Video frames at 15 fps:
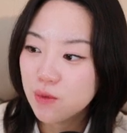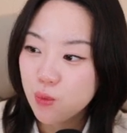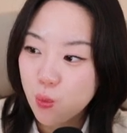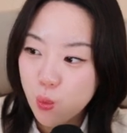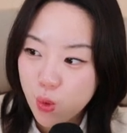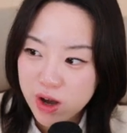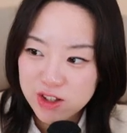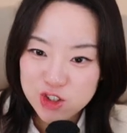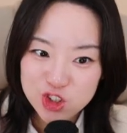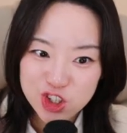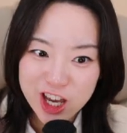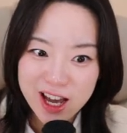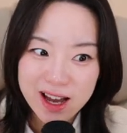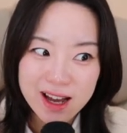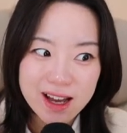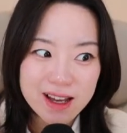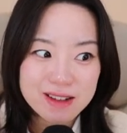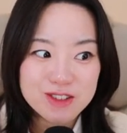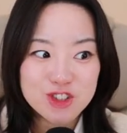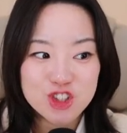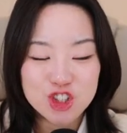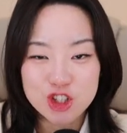what Chad
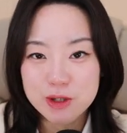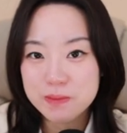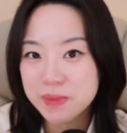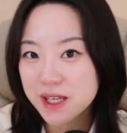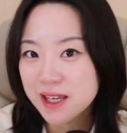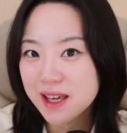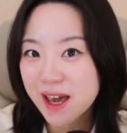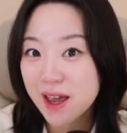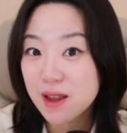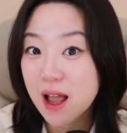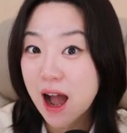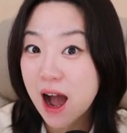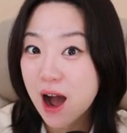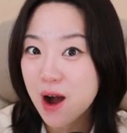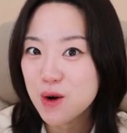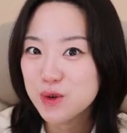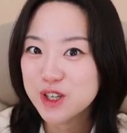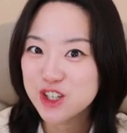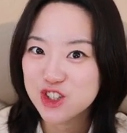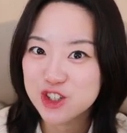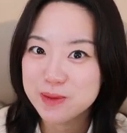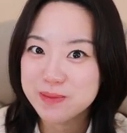should be and how he
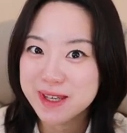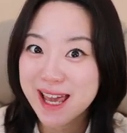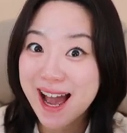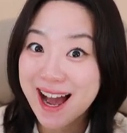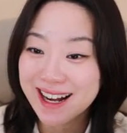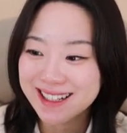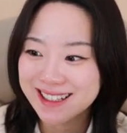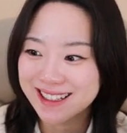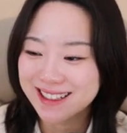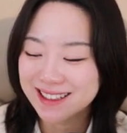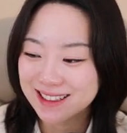should be acting.